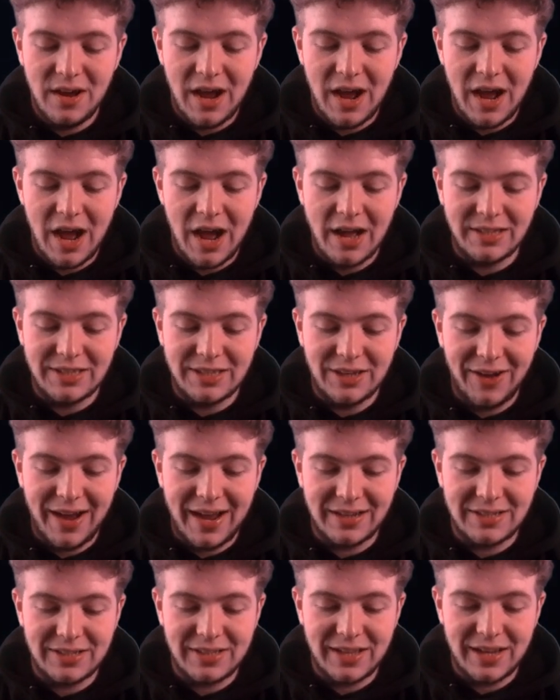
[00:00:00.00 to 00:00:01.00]
Uh, did I
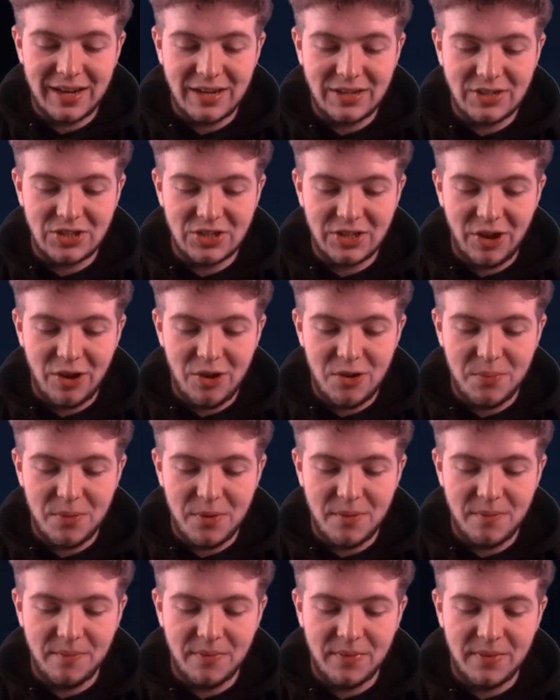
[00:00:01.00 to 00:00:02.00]
accidentally just
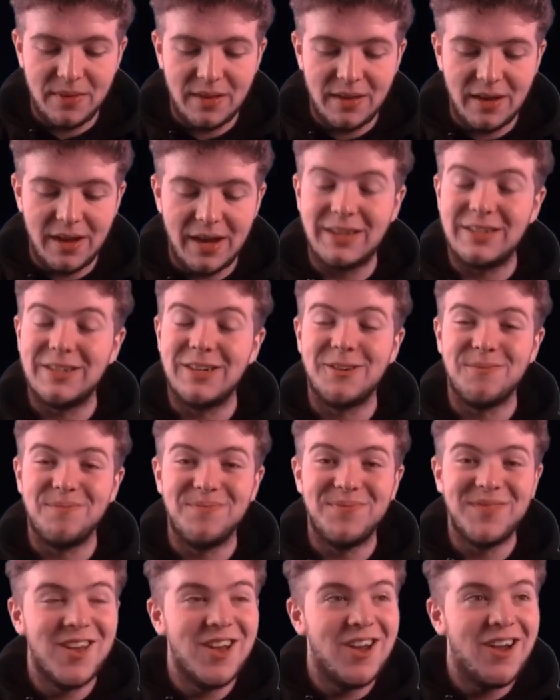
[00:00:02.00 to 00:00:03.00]
open? I
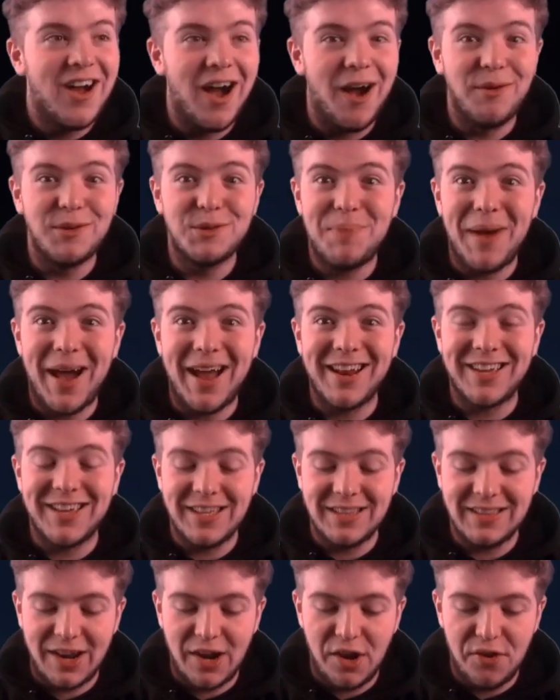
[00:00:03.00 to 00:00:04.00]
didn't. I was
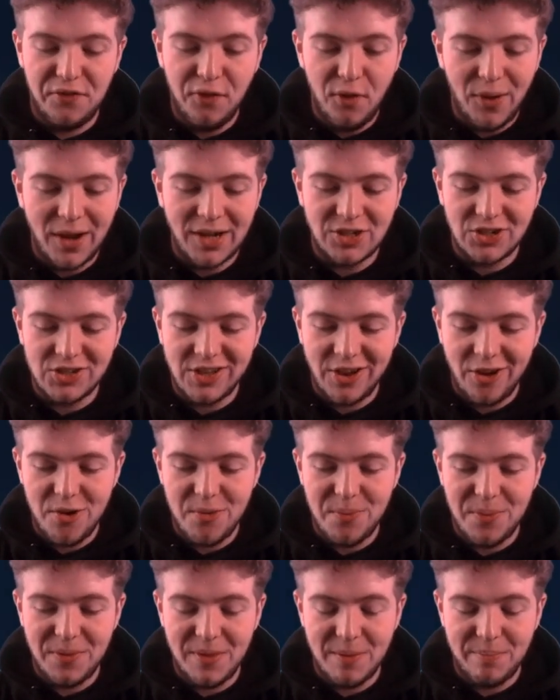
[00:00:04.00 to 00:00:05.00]
panicking then. I thought I just
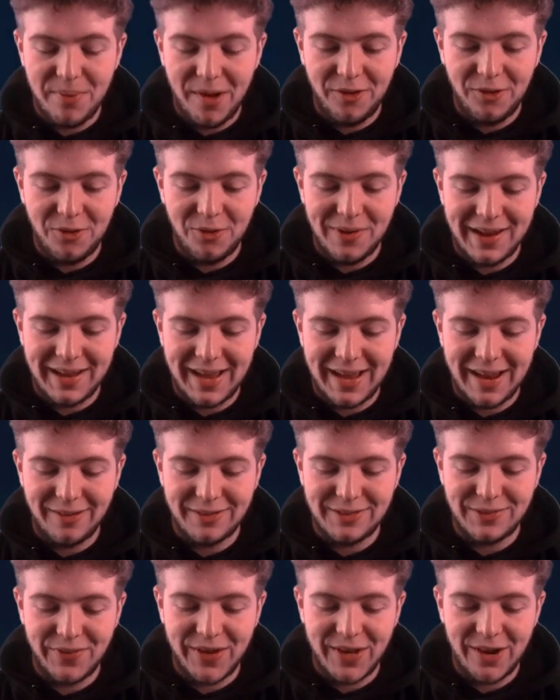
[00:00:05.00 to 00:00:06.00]
opened the bundle again. I
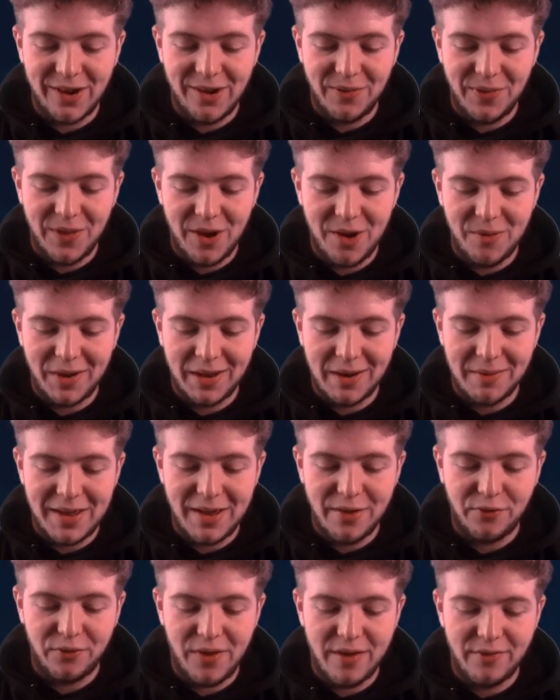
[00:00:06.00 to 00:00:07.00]
was thinking, oh no, we're going to be
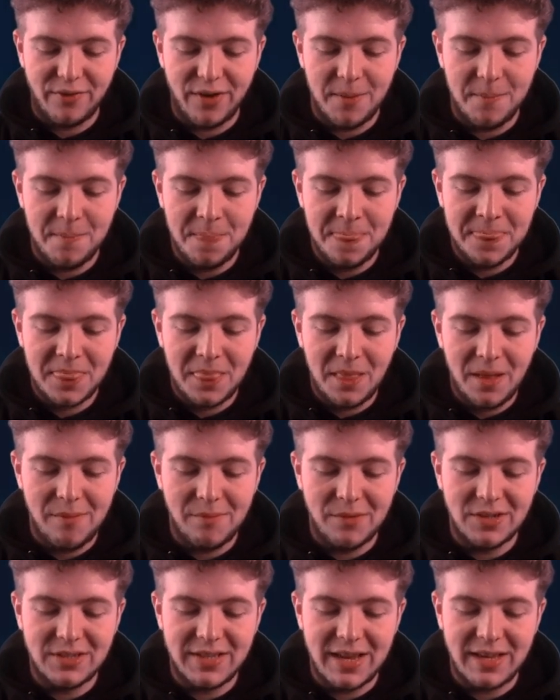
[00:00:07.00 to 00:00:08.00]
here forever. I'm
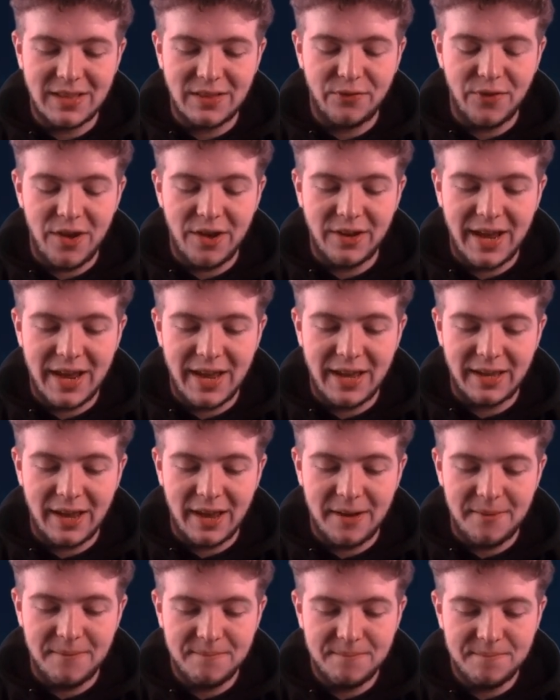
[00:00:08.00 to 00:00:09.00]
going to take the Verde
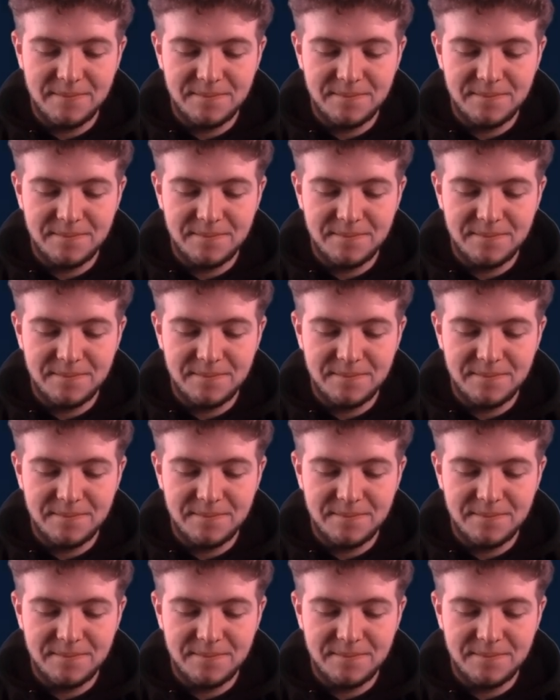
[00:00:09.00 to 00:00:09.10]
again.